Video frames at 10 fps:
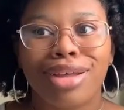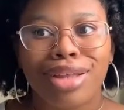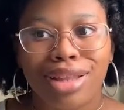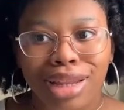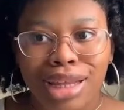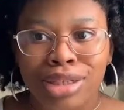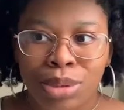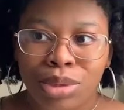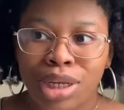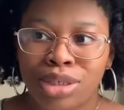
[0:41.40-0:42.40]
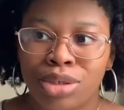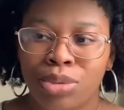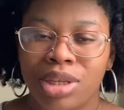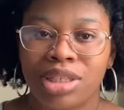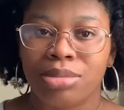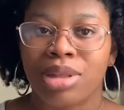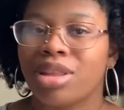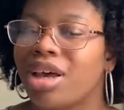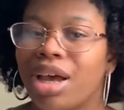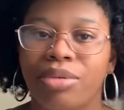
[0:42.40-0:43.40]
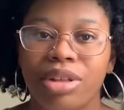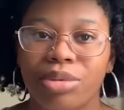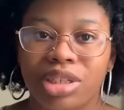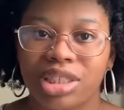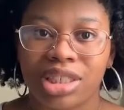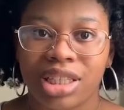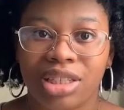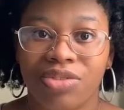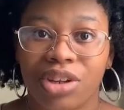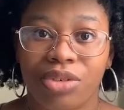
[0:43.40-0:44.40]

in the last two weeks of the month, I really want to just get this video